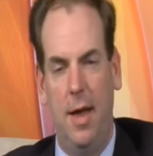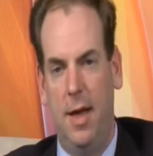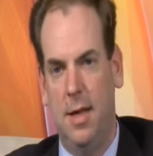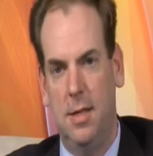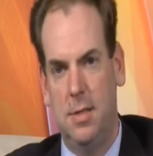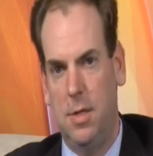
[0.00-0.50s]

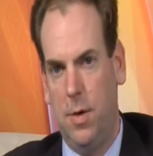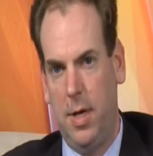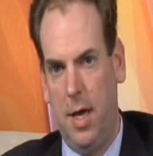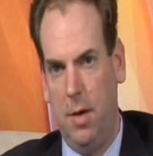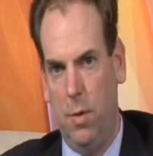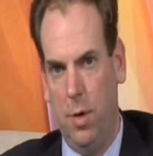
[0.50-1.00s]
And so,
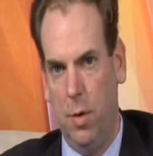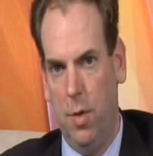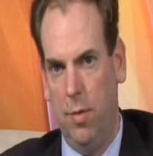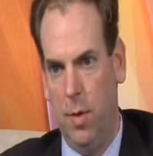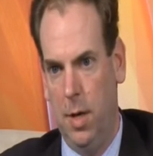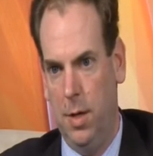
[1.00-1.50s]
again, we were
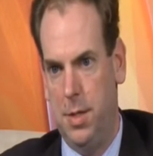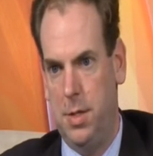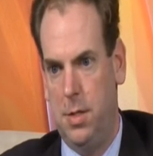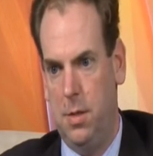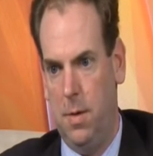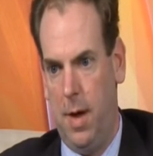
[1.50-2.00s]
thrilled
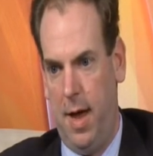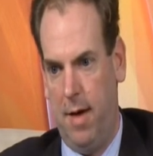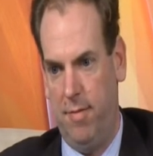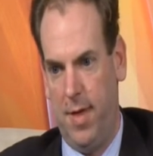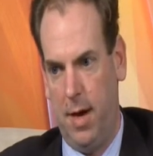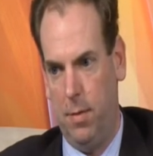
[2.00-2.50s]
to
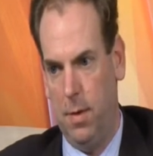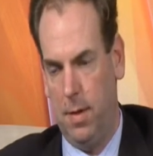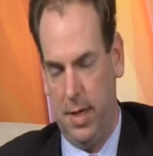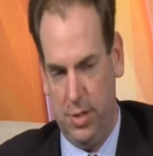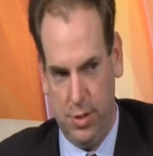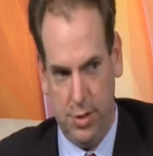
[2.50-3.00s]
have that
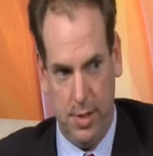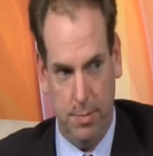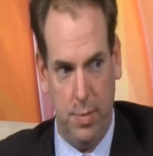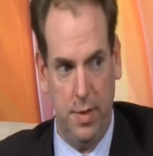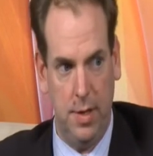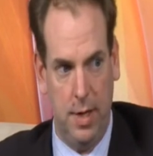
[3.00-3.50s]

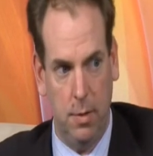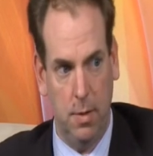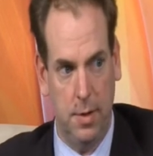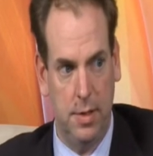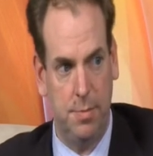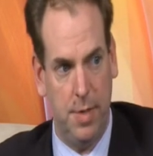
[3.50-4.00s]
relationship with the Negro
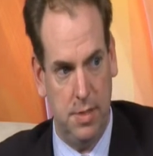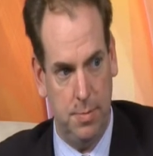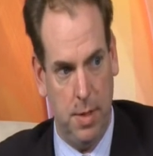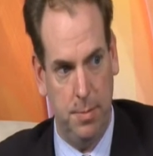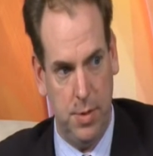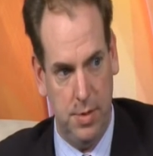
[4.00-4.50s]
Leagues
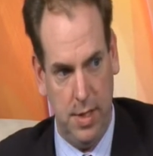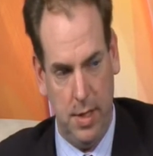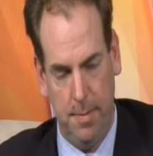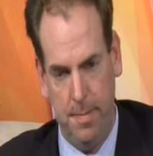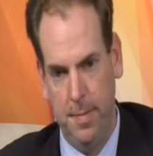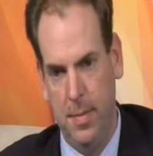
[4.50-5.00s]
Baseball
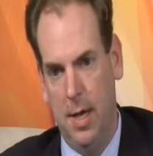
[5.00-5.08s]
Museum,